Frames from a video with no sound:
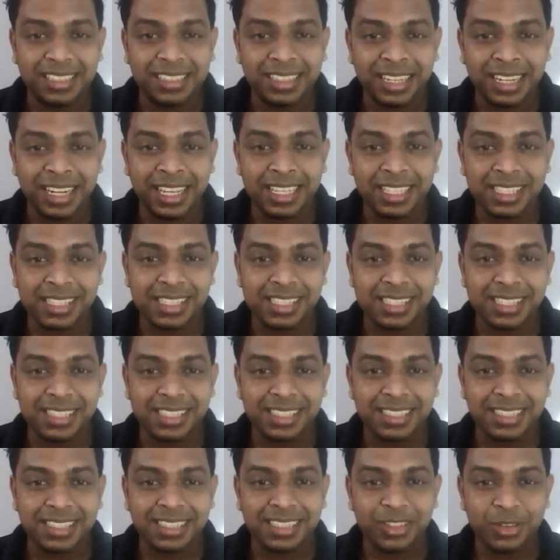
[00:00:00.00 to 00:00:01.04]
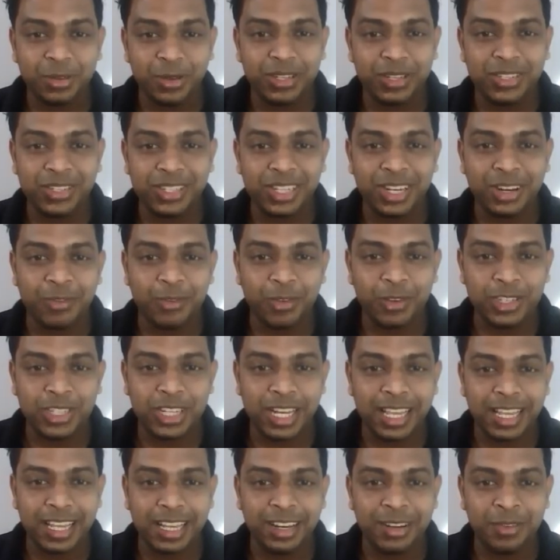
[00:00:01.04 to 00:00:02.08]
the next question for
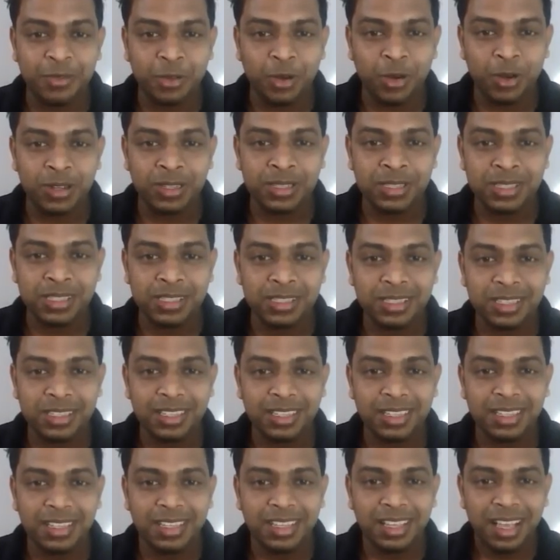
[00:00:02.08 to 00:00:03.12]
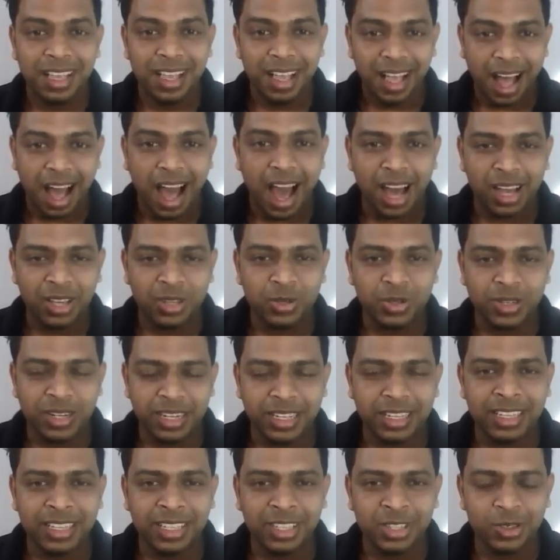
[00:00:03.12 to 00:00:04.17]
Jagan was, "Are you
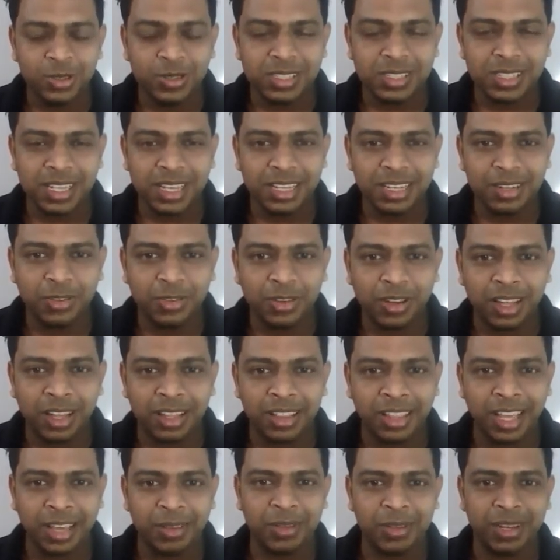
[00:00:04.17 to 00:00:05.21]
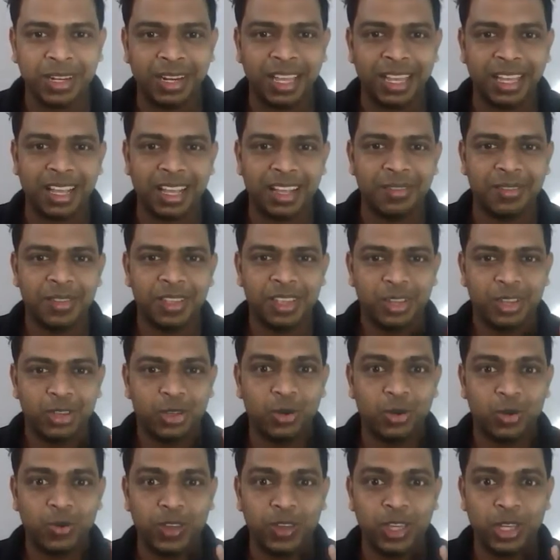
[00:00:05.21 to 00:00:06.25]
cleaning your side, father?" I mean, like,
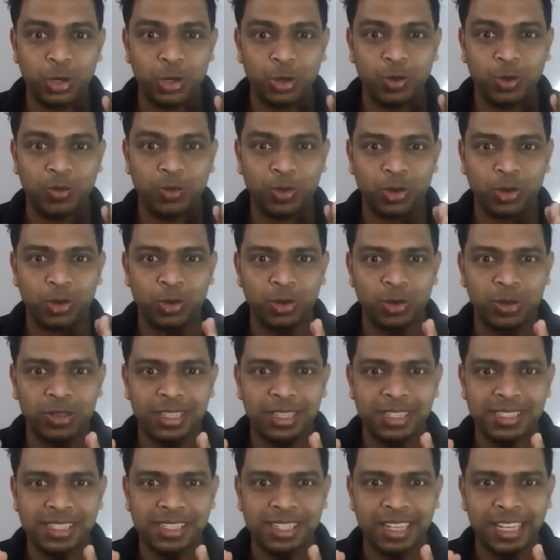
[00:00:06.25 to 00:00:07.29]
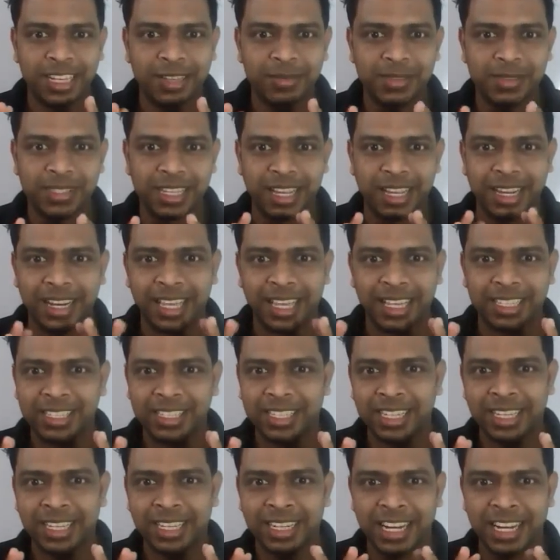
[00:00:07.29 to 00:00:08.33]
we know for all these times,
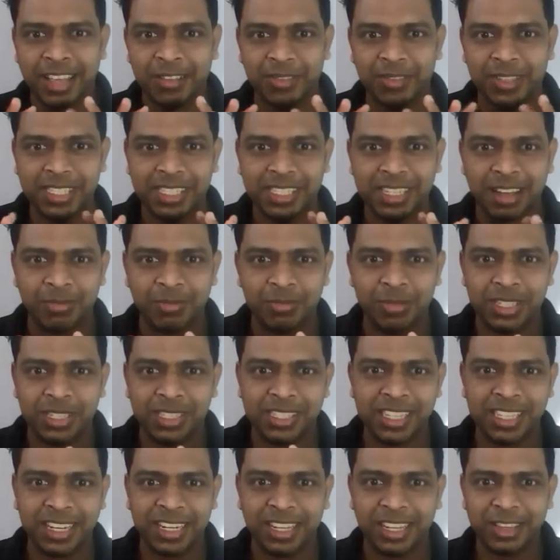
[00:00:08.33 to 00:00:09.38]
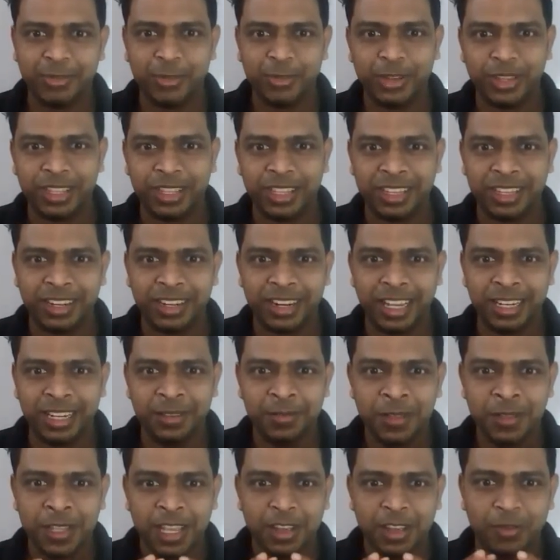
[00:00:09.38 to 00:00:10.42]
like Jagan have these cupboards and everything,
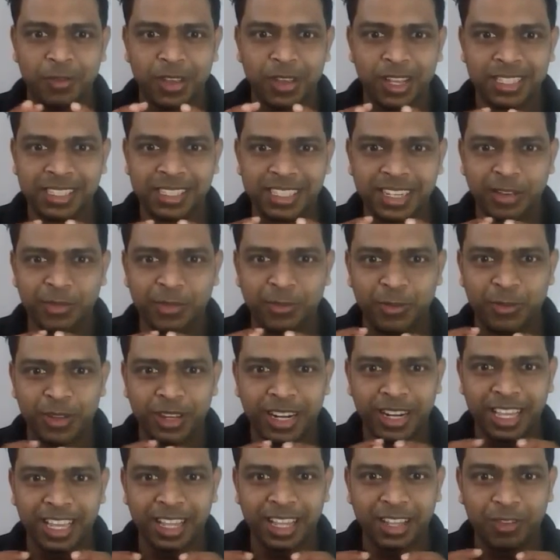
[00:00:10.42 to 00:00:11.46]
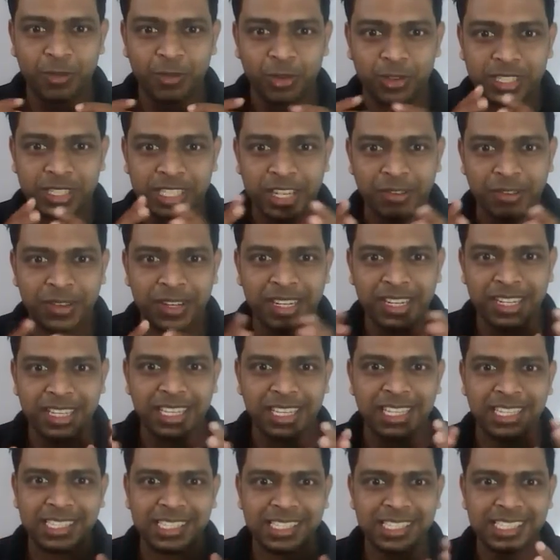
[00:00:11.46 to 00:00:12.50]
right? Their stuff were like for 7
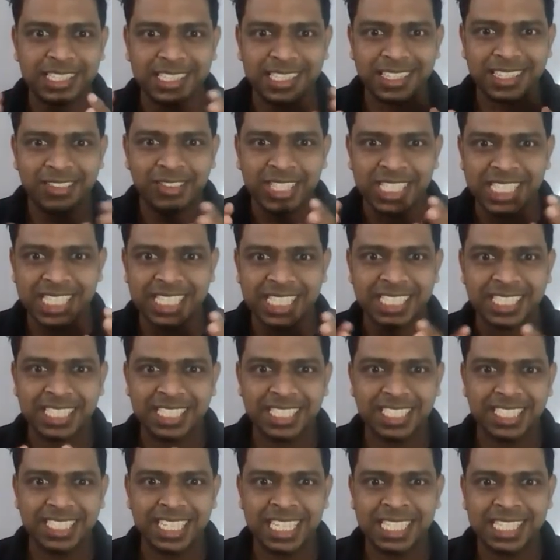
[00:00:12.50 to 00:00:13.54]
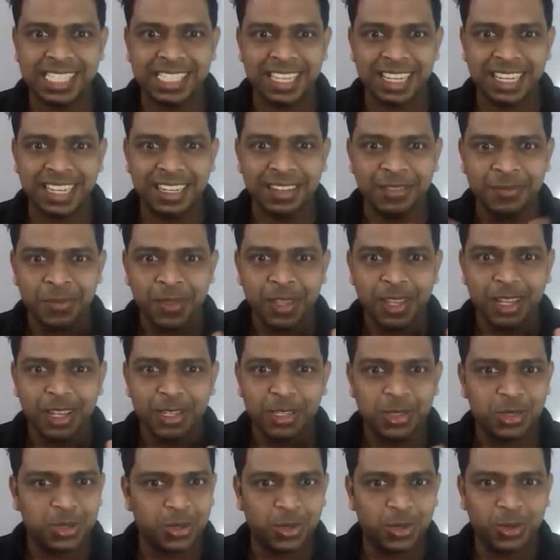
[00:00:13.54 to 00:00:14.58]
years was inside.
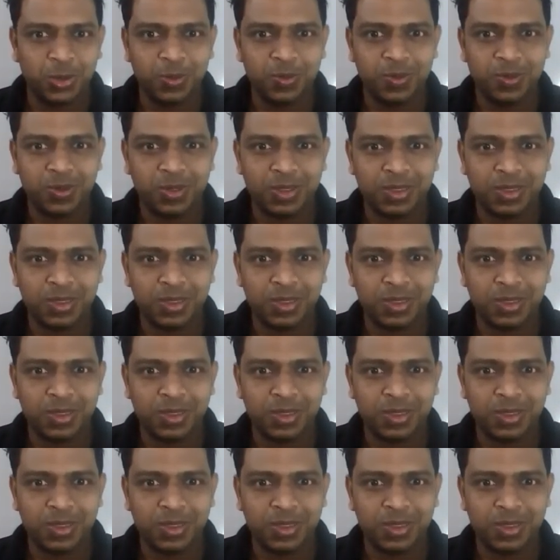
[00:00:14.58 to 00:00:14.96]
So